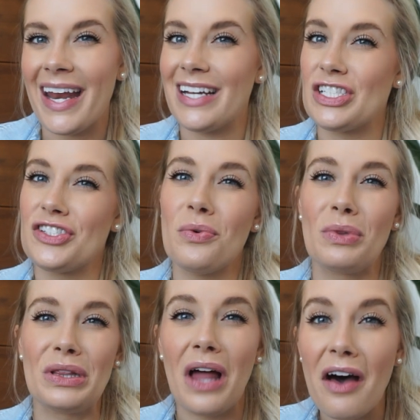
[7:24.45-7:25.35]
I just
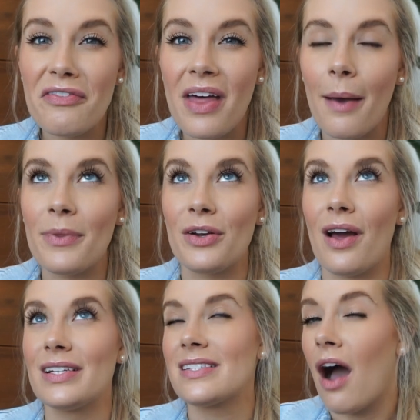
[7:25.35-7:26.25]
don't love them. They're
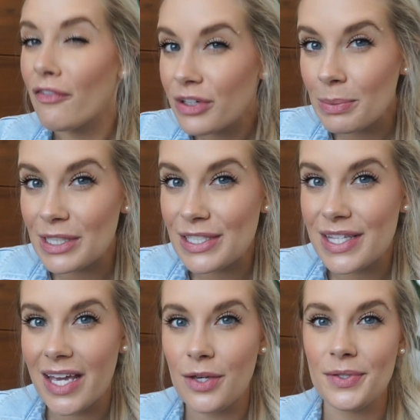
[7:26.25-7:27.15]
not as comfortable as
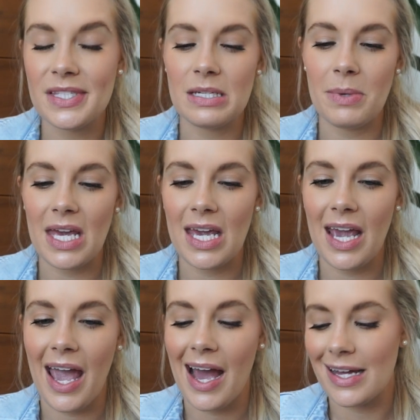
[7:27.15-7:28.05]
they used to be,
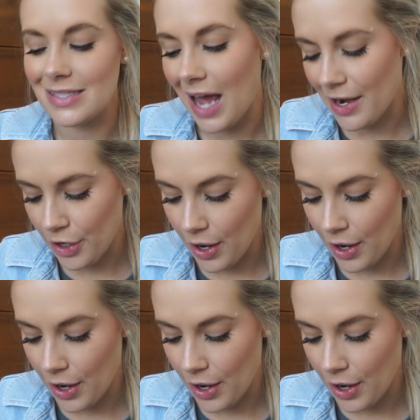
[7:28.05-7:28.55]
and I don't know,